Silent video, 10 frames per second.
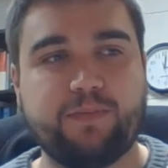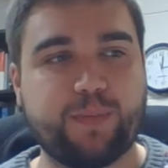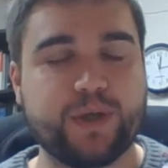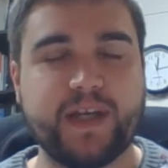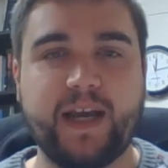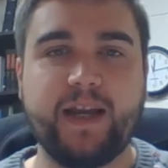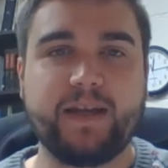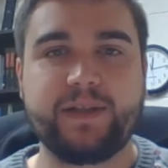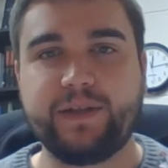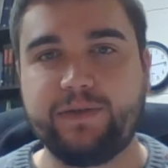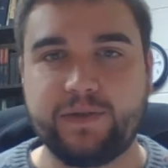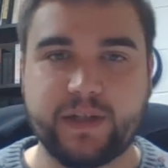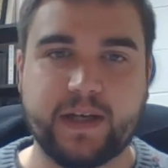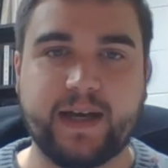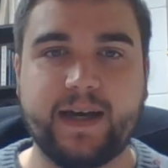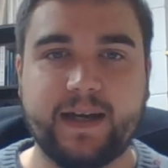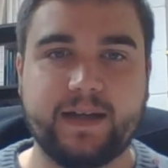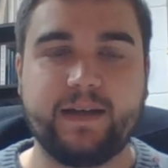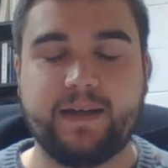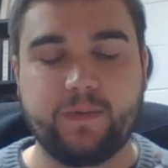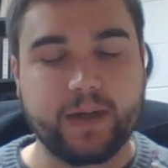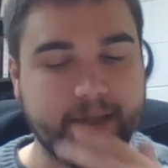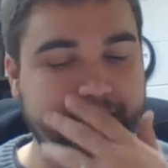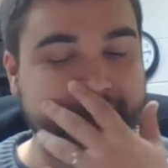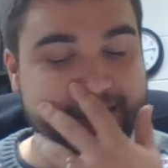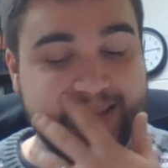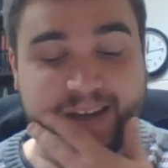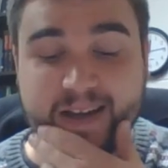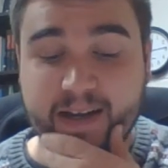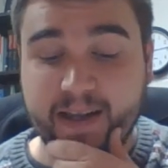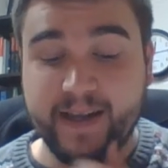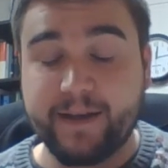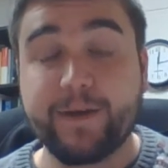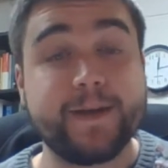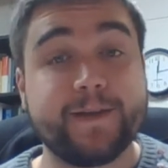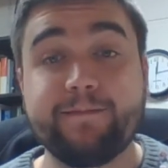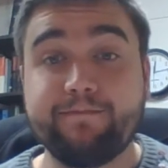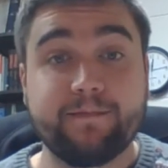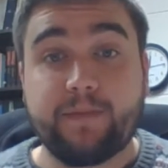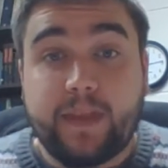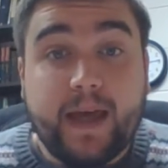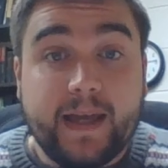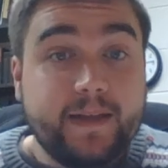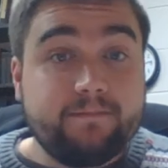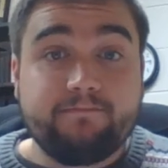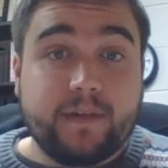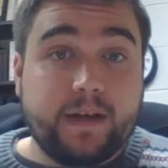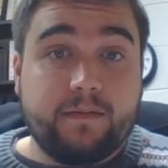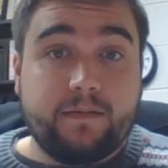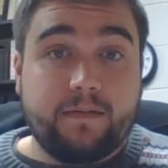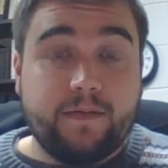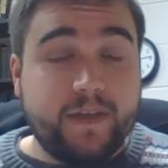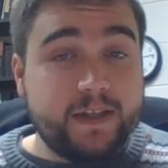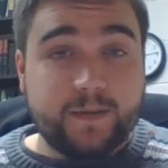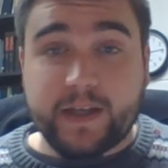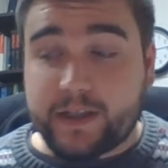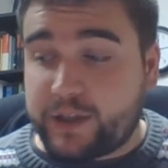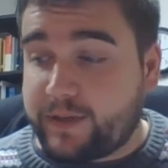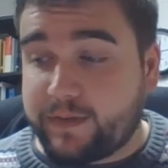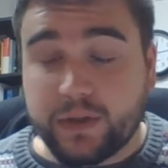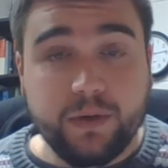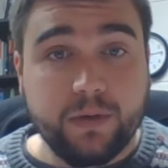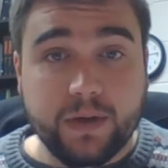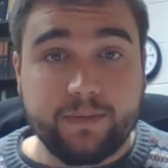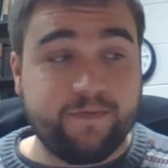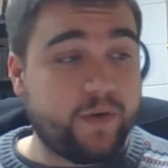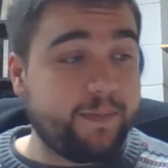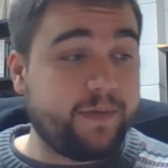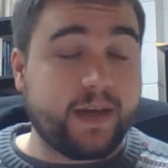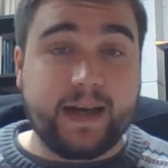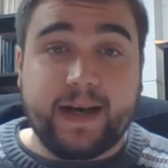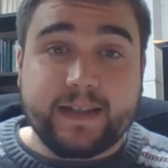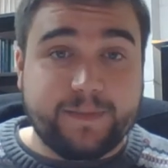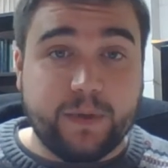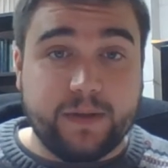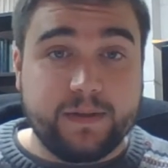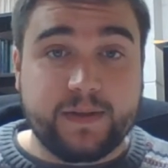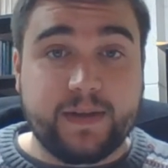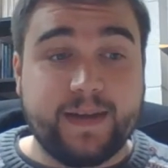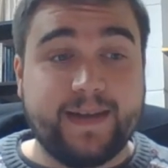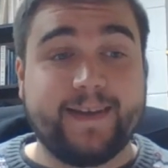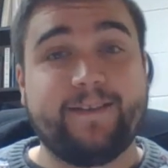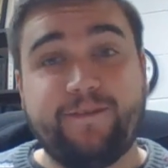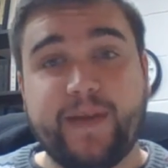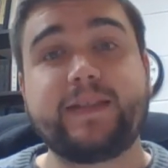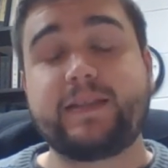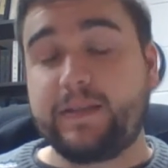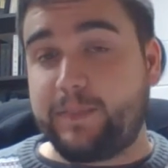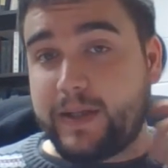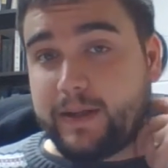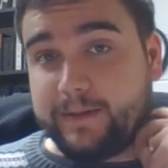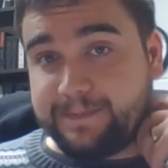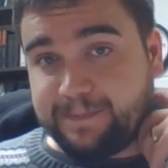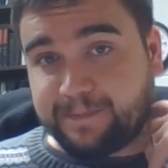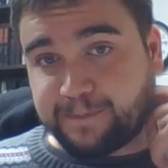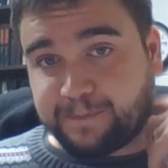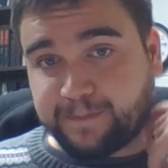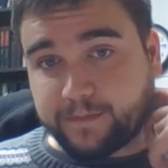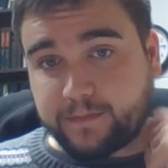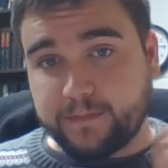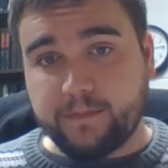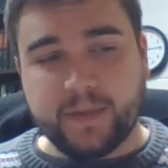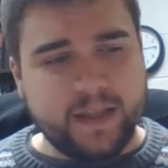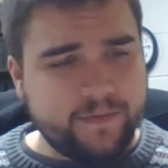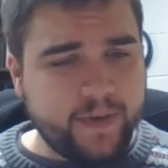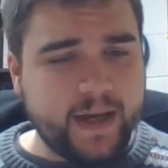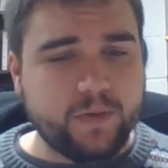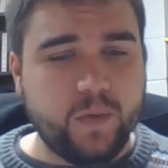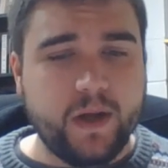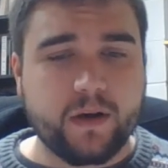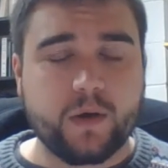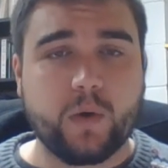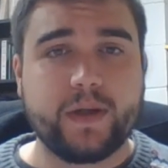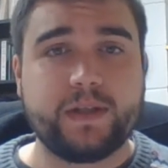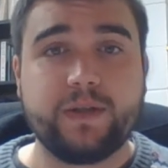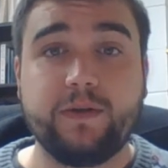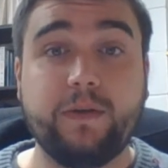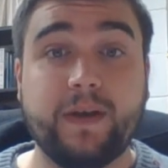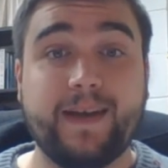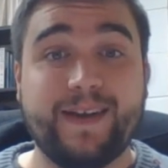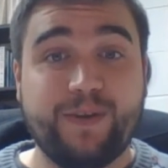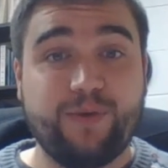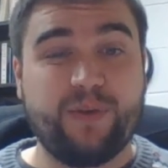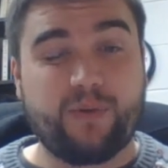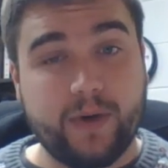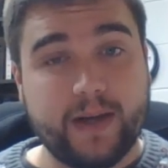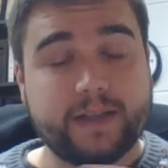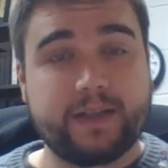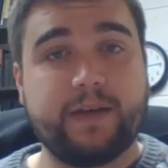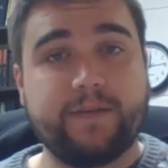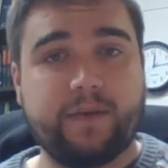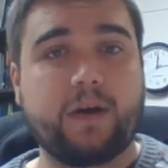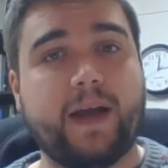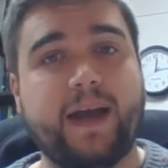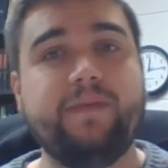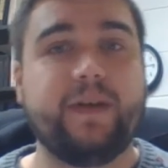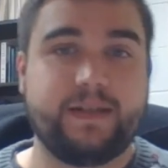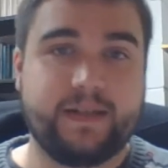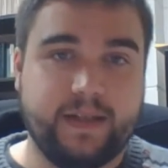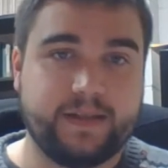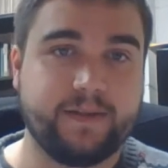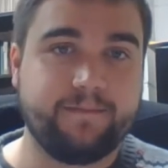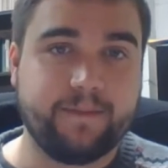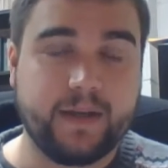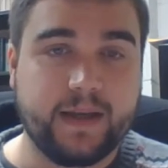pertaining to God and what God has done, then this section of Luke from the Gospels fits the bill. In fact, we are going to, through the rest of our Advent season,